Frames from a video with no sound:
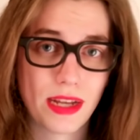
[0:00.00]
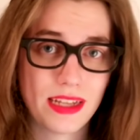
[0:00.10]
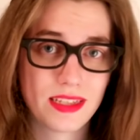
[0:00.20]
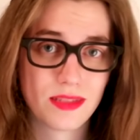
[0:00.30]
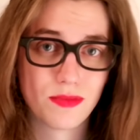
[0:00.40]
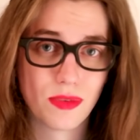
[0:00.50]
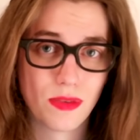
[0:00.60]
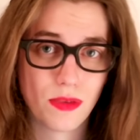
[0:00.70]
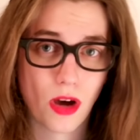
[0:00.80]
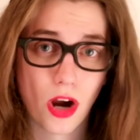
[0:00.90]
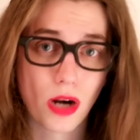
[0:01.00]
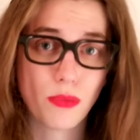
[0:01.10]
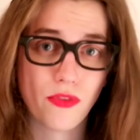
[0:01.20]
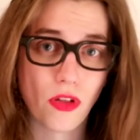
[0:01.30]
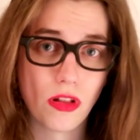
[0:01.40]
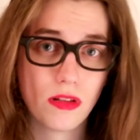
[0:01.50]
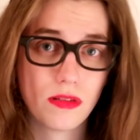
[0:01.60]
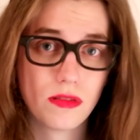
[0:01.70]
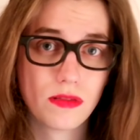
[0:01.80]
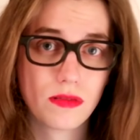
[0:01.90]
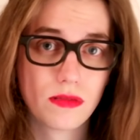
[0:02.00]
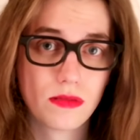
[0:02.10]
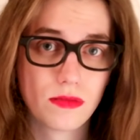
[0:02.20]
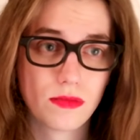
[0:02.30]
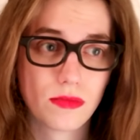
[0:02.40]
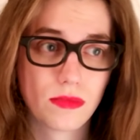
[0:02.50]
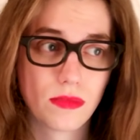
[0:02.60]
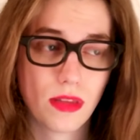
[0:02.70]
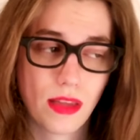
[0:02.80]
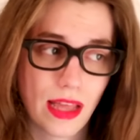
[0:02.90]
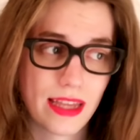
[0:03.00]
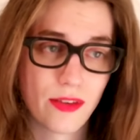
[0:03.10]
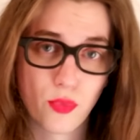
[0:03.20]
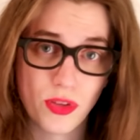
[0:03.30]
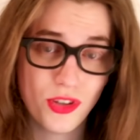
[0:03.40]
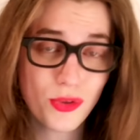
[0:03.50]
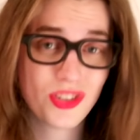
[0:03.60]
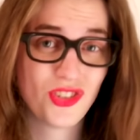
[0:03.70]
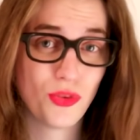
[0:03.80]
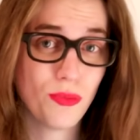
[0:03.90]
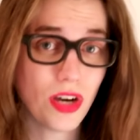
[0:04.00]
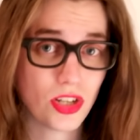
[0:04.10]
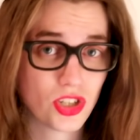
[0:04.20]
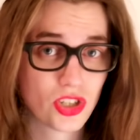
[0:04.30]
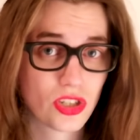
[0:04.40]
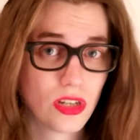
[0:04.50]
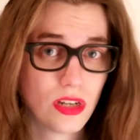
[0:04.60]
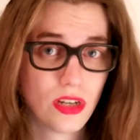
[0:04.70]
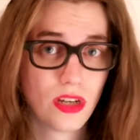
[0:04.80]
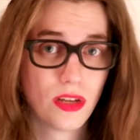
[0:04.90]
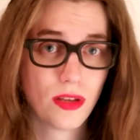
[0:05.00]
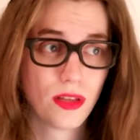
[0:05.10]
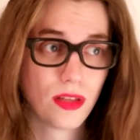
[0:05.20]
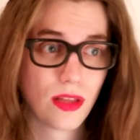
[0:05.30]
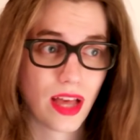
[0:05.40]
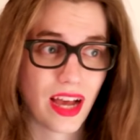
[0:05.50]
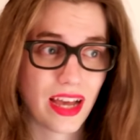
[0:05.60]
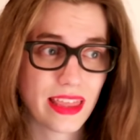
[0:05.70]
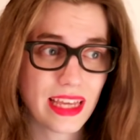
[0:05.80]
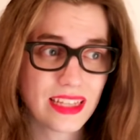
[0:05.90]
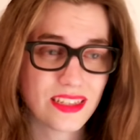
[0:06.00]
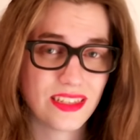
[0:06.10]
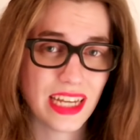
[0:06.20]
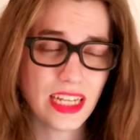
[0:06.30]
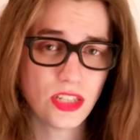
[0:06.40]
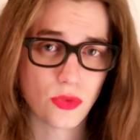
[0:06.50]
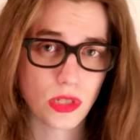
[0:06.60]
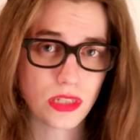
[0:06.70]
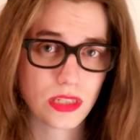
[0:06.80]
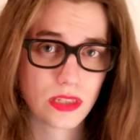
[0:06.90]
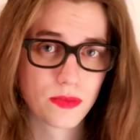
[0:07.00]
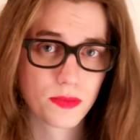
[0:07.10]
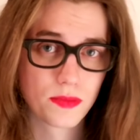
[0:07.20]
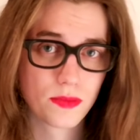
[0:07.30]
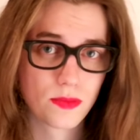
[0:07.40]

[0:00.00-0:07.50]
But it's harmful. And if we do it too much, I think it's dangerous.